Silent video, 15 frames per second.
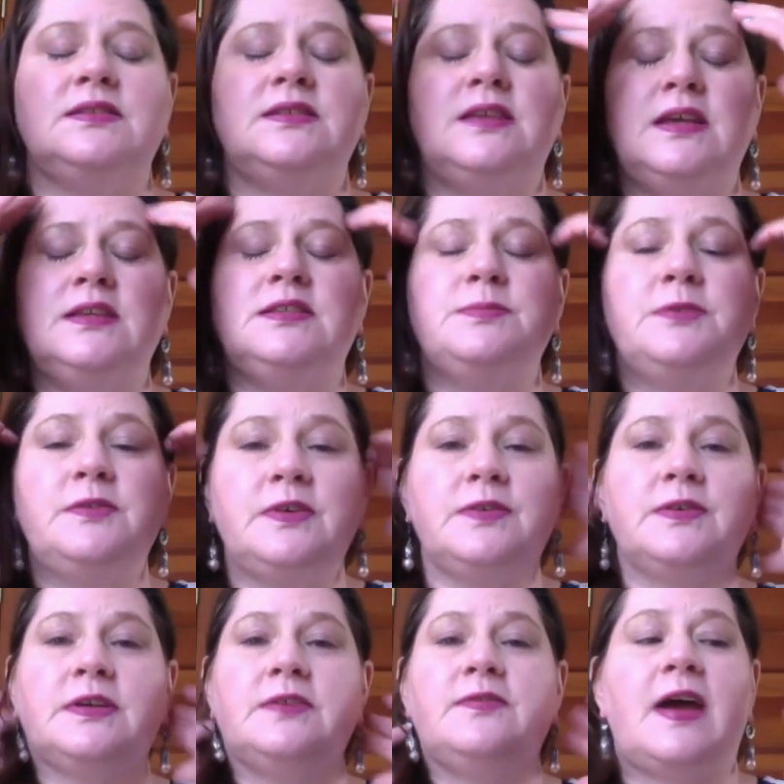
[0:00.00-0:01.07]
It's moving
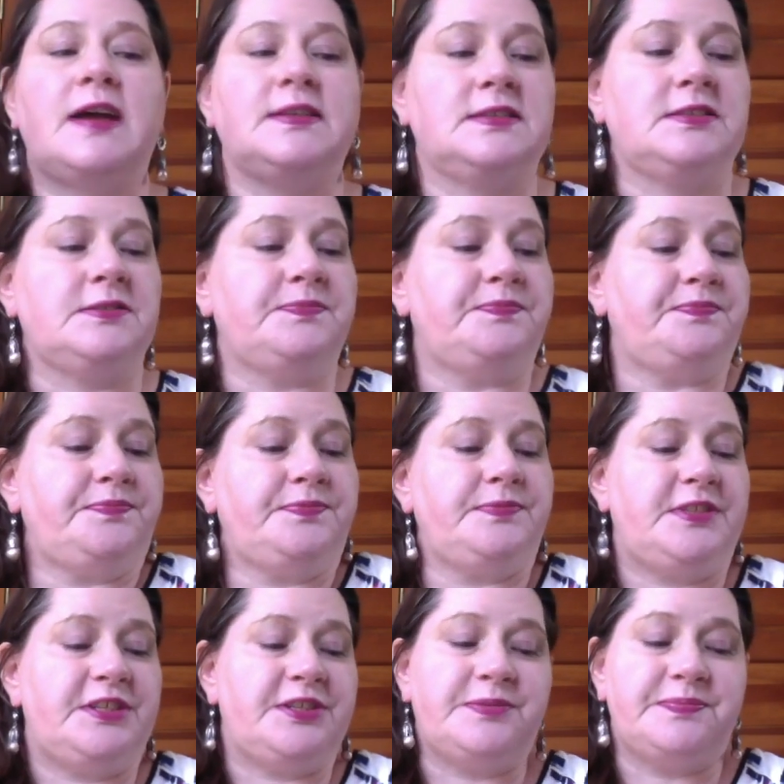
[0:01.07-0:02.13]
really fast,
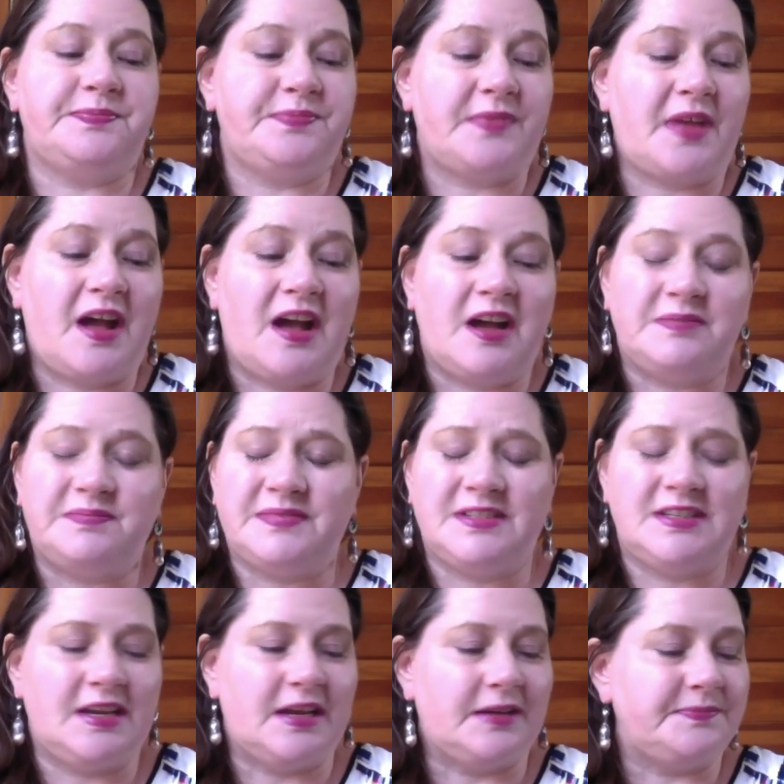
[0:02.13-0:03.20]
too. Um,
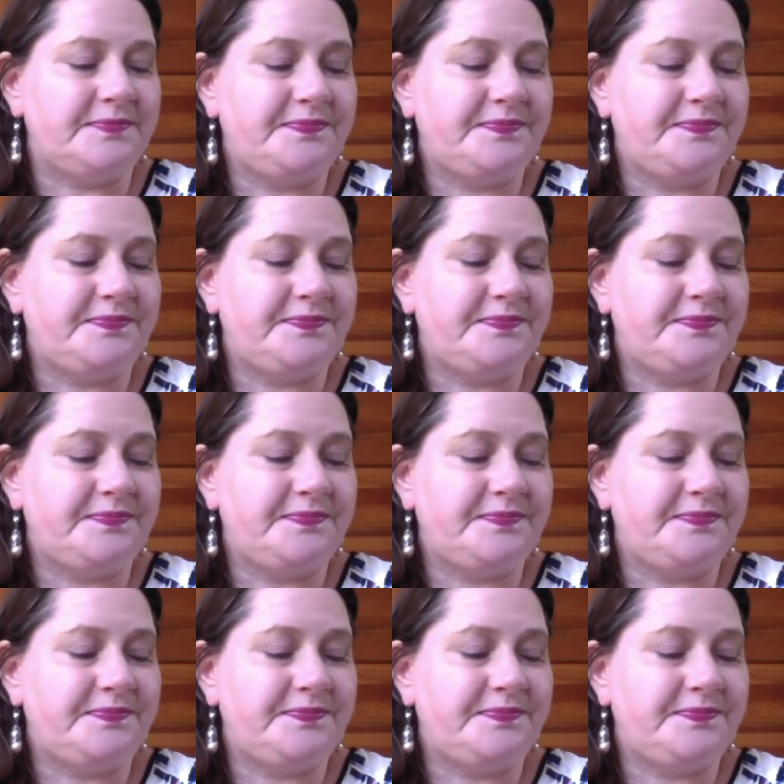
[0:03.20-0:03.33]
shit.